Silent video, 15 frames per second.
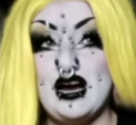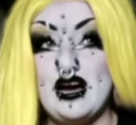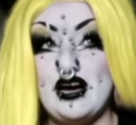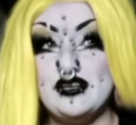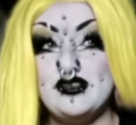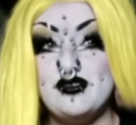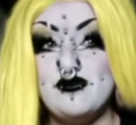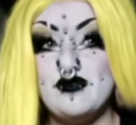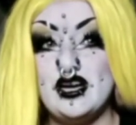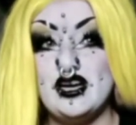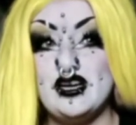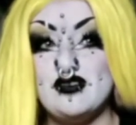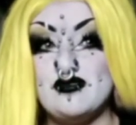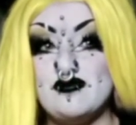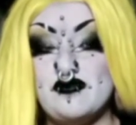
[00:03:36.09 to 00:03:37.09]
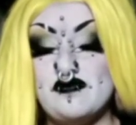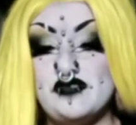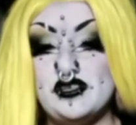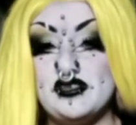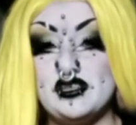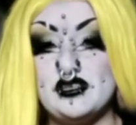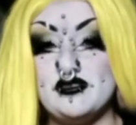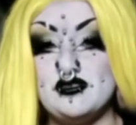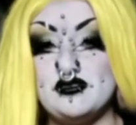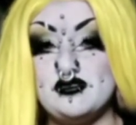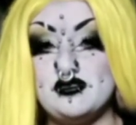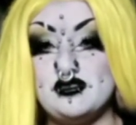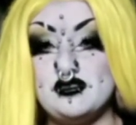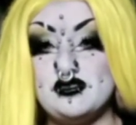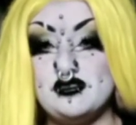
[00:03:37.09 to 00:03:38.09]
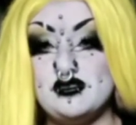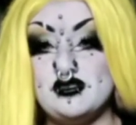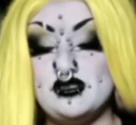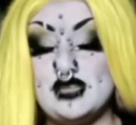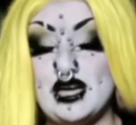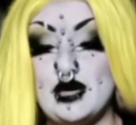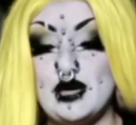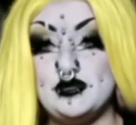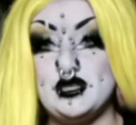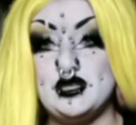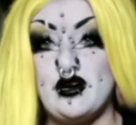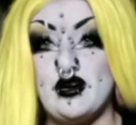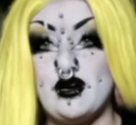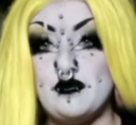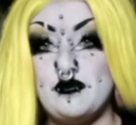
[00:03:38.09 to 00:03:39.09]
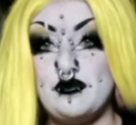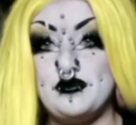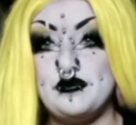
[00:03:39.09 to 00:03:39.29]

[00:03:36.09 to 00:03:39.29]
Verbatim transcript: I don't have a very good laptop,